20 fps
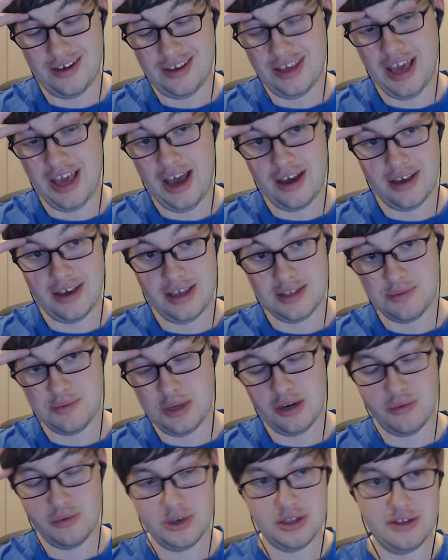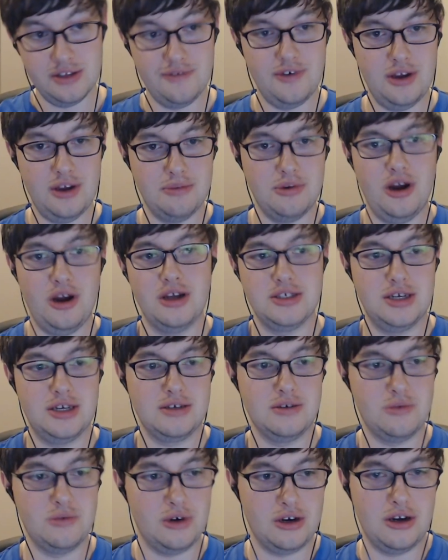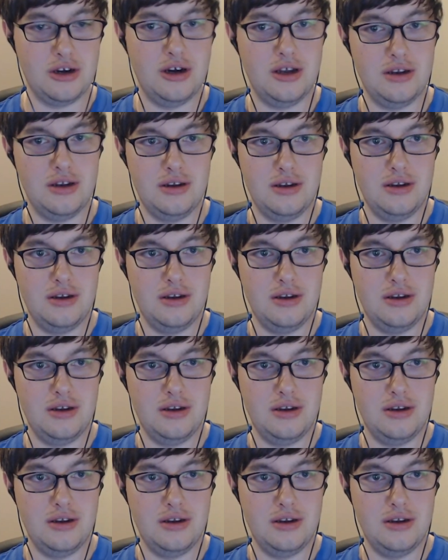yeah, it's been a really fun project to work on.